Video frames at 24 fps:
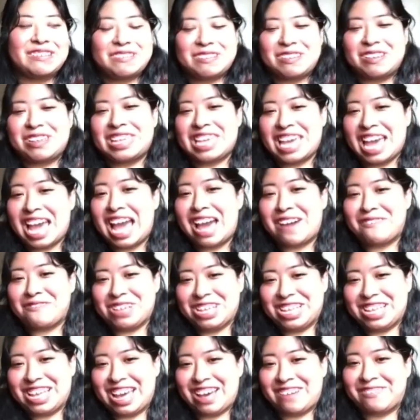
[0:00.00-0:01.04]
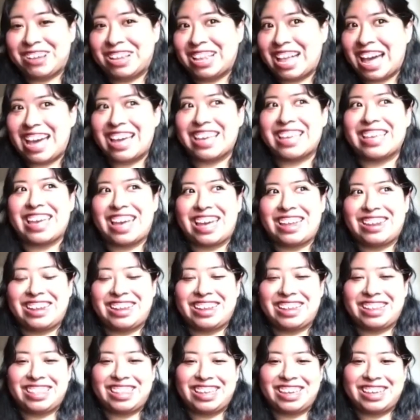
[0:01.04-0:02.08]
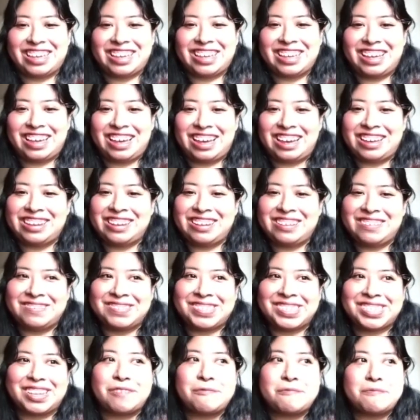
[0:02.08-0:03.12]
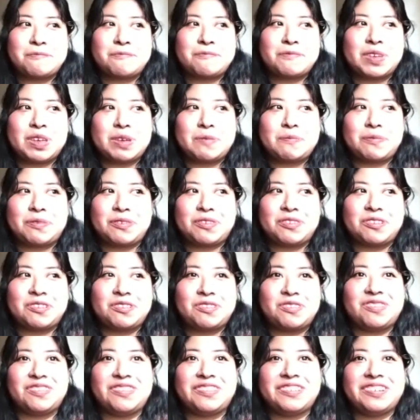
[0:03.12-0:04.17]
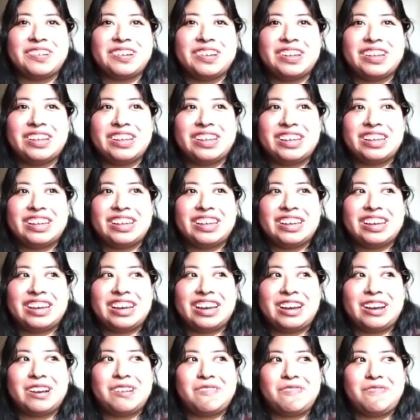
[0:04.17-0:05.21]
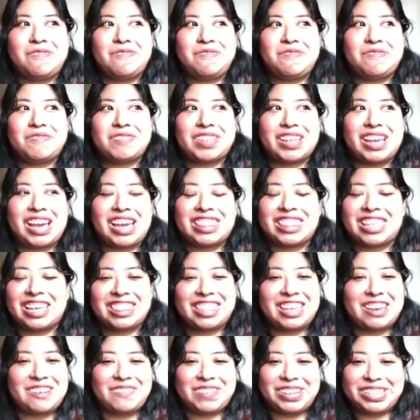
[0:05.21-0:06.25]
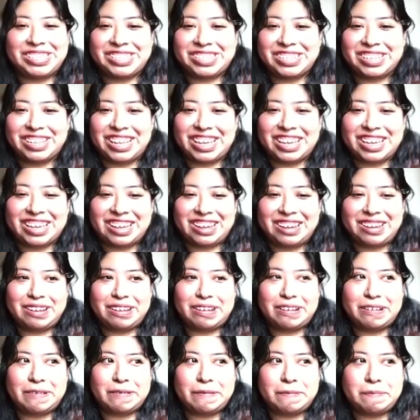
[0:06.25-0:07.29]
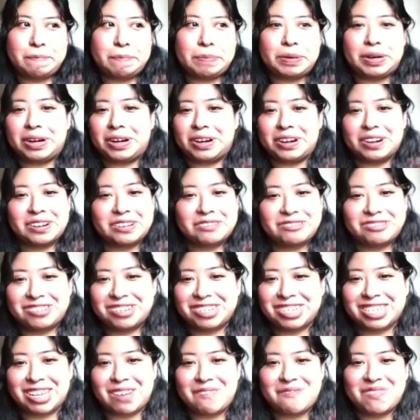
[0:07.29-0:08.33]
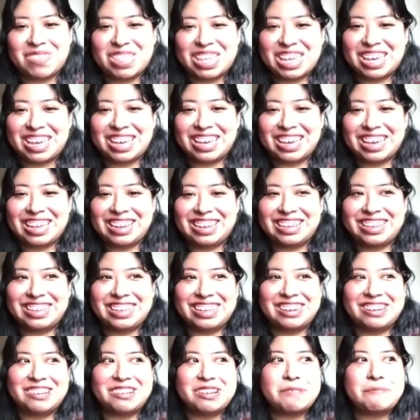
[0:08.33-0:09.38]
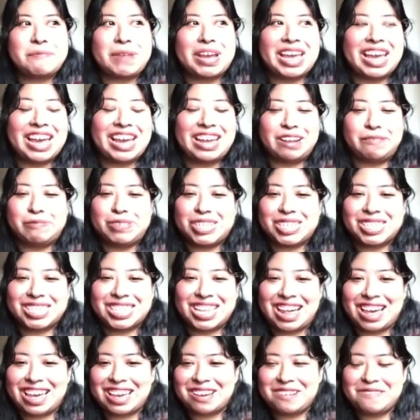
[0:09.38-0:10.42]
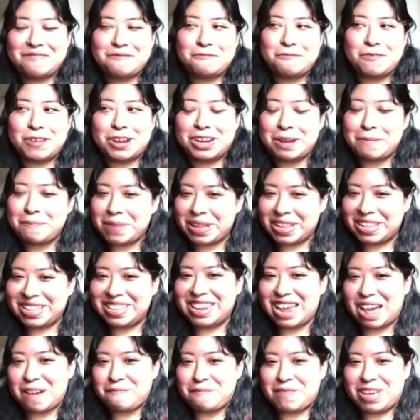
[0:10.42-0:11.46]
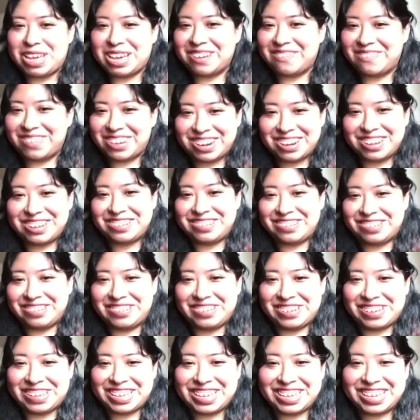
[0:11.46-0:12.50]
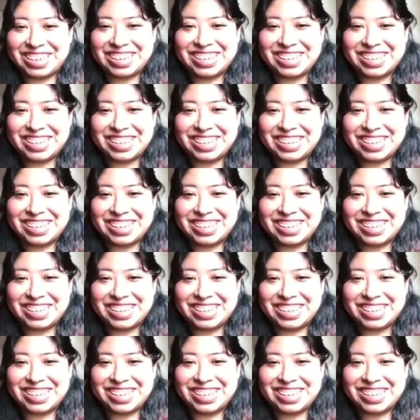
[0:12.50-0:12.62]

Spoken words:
yeah, we get, well, I get it. Like, I know some people who, I think they went to, like, a bar or something, and, you know, in my head, I'm just like, we're in a pandemic, what are you doing?